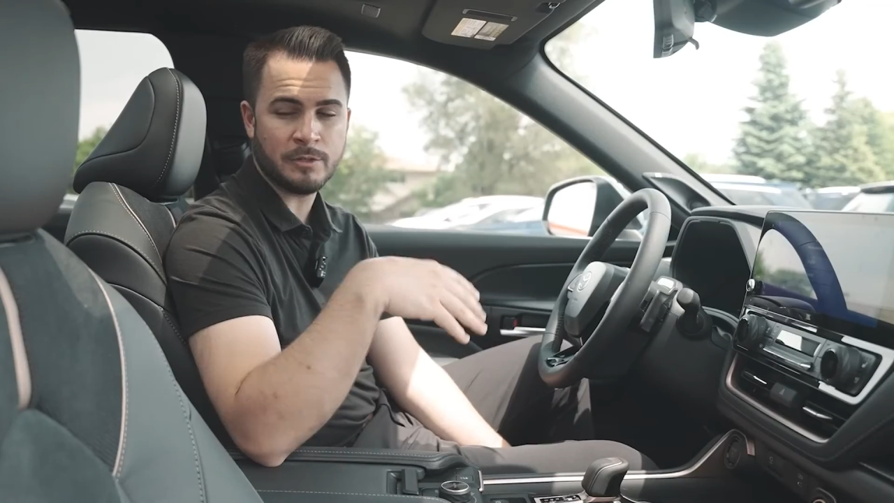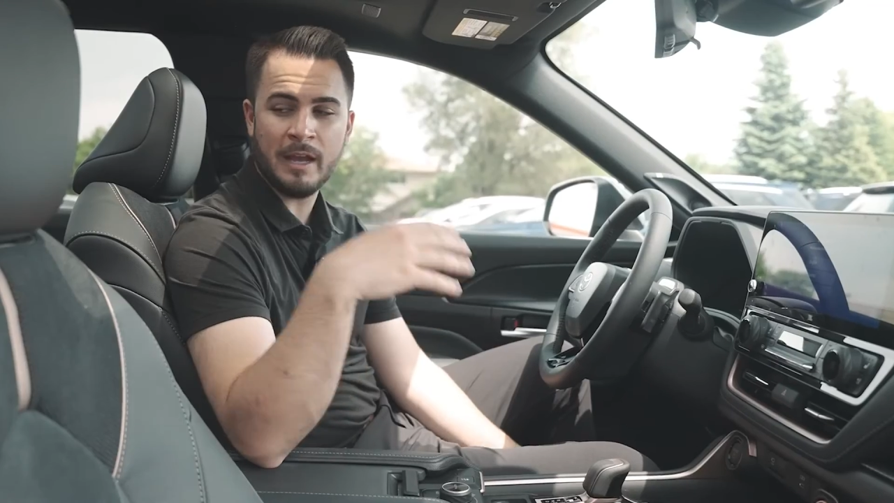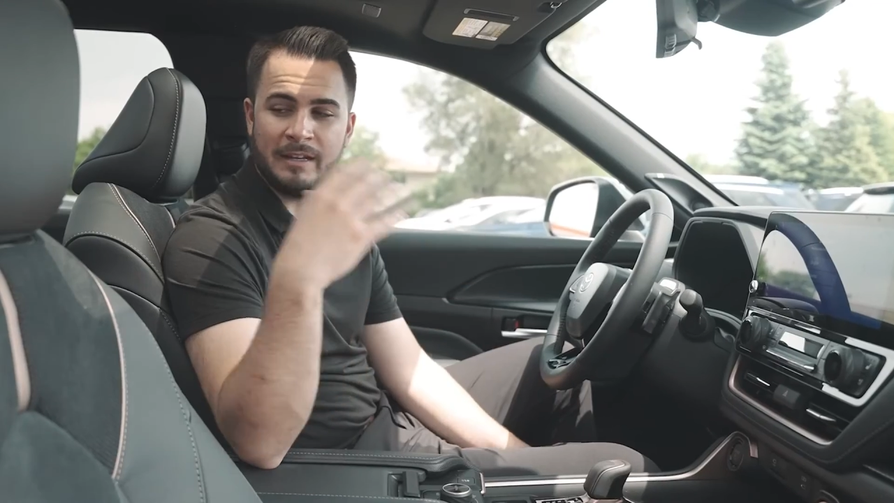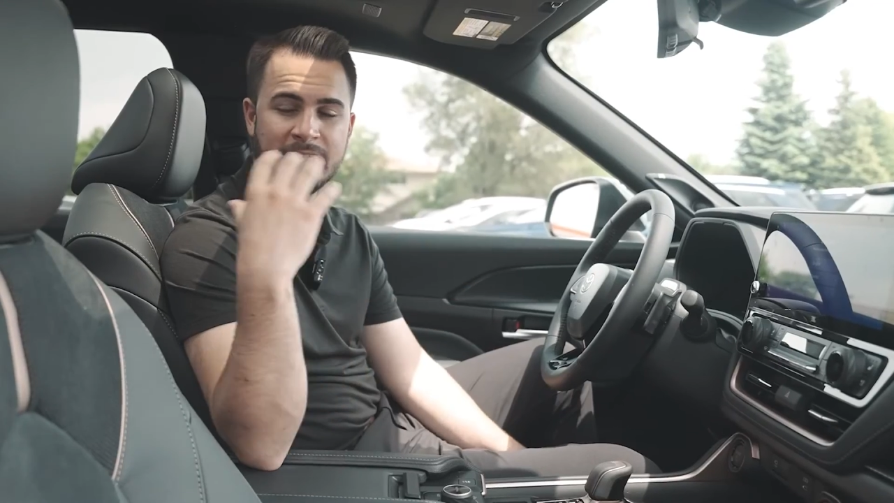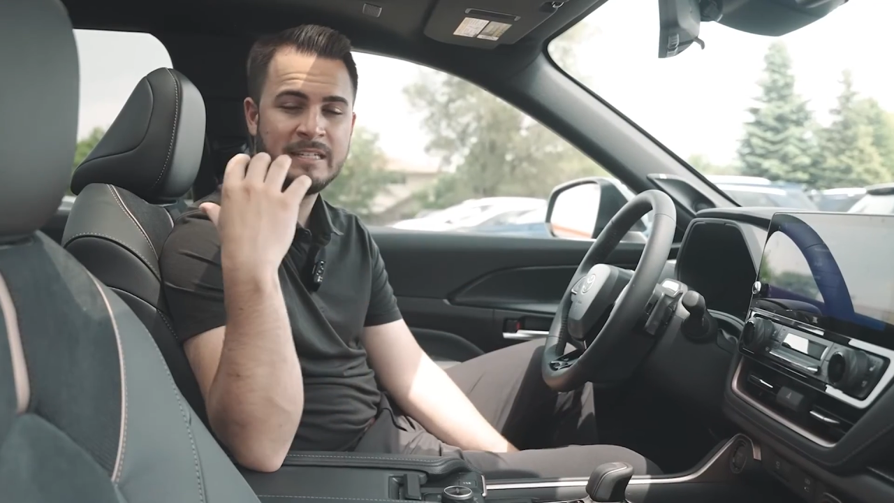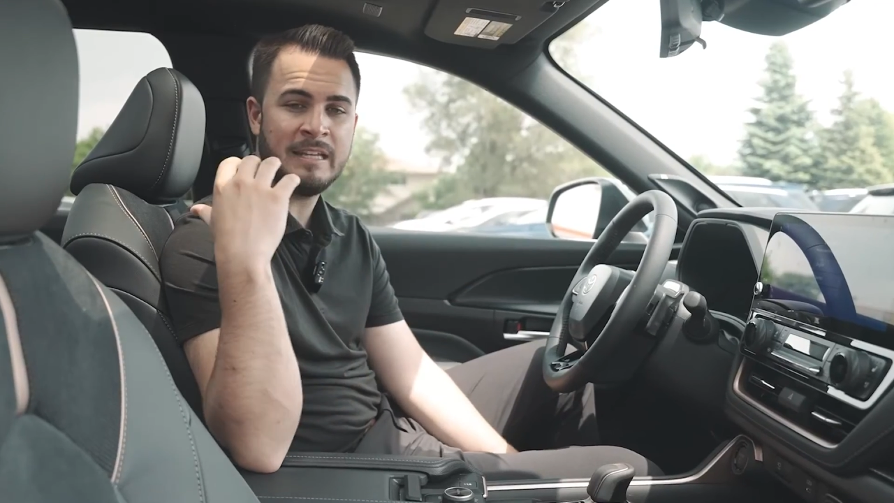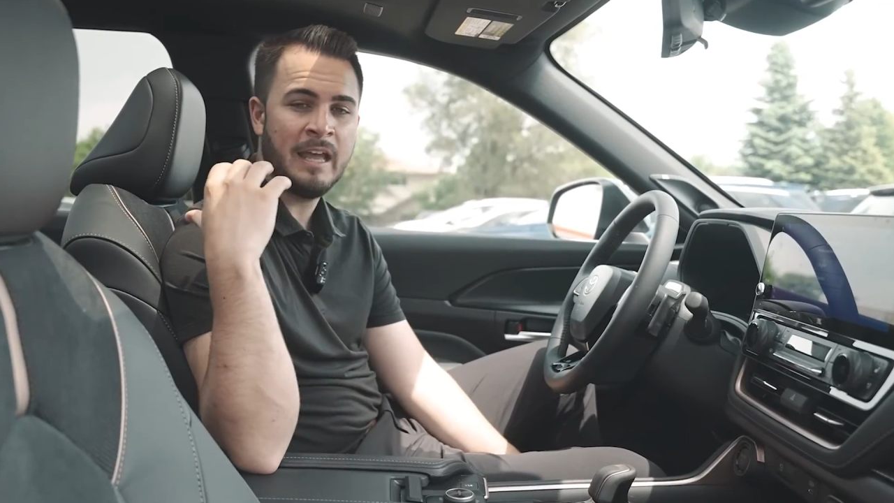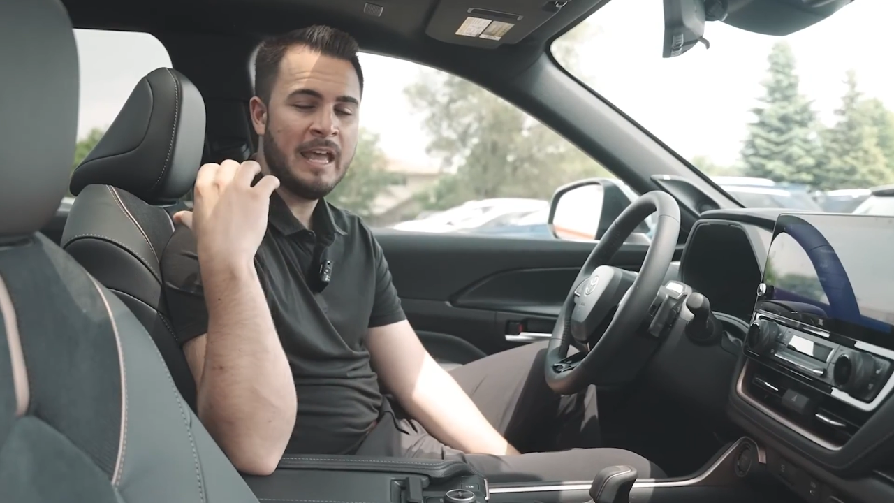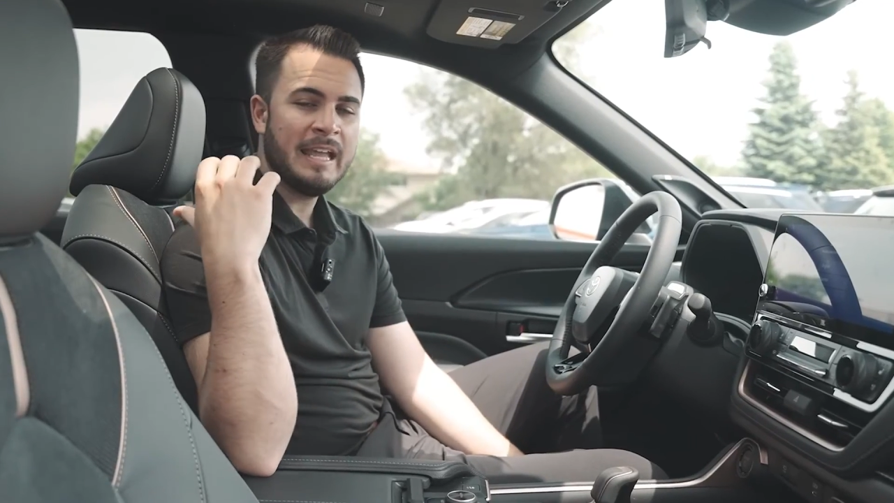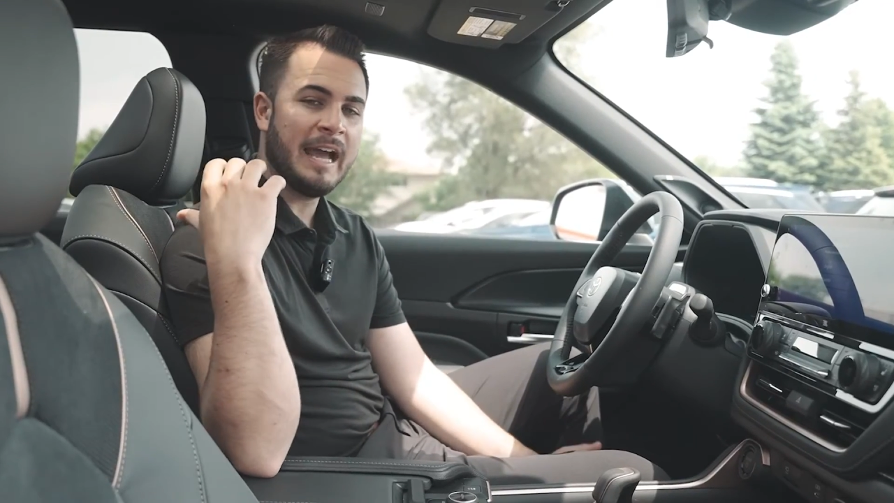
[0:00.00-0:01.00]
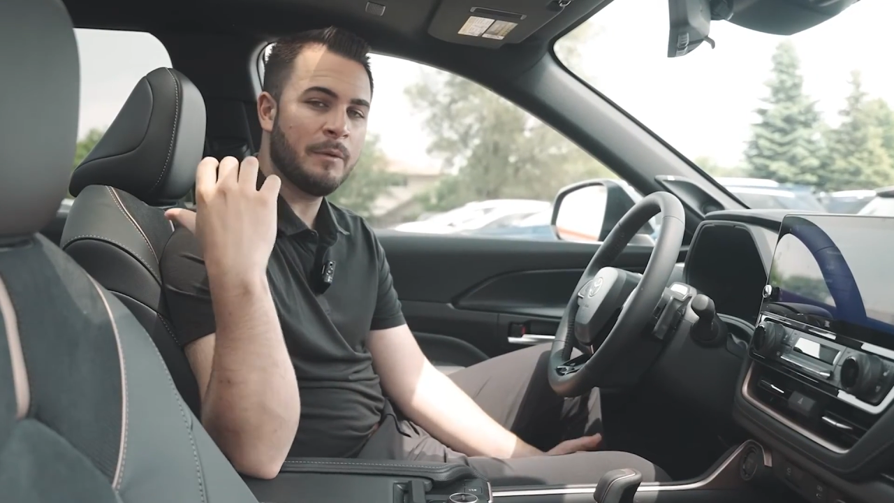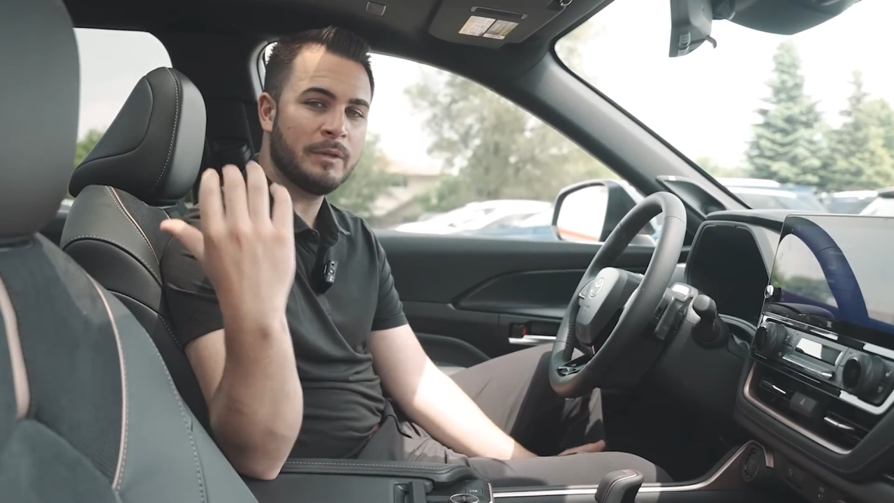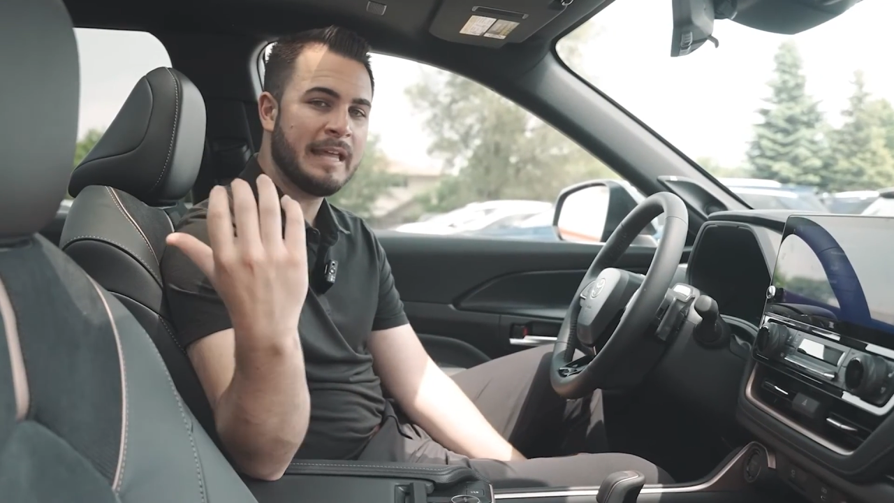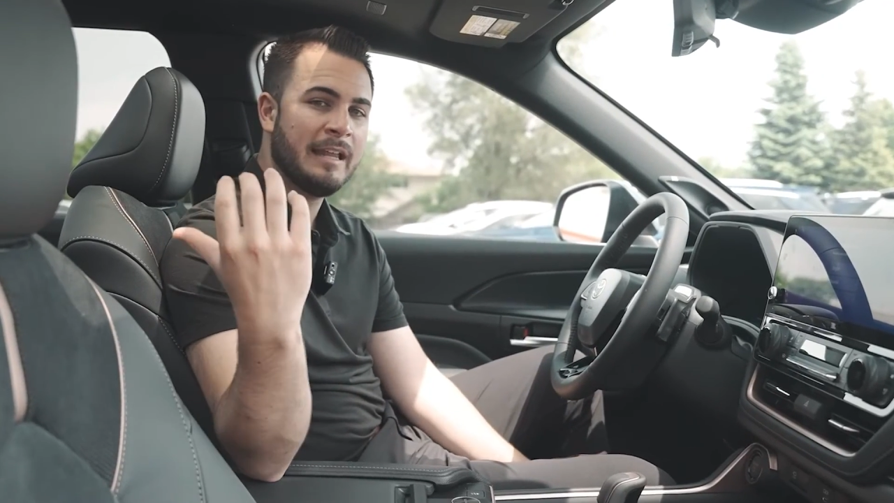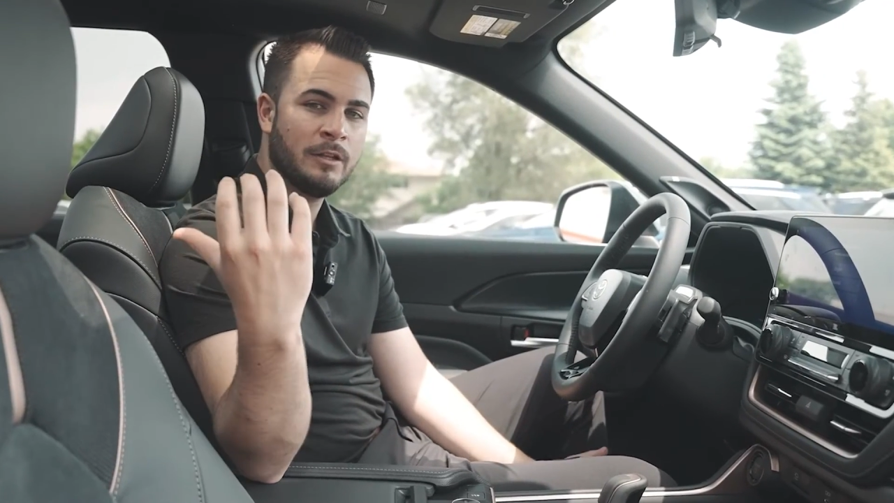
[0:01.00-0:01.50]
So I'm gonna see kind of what that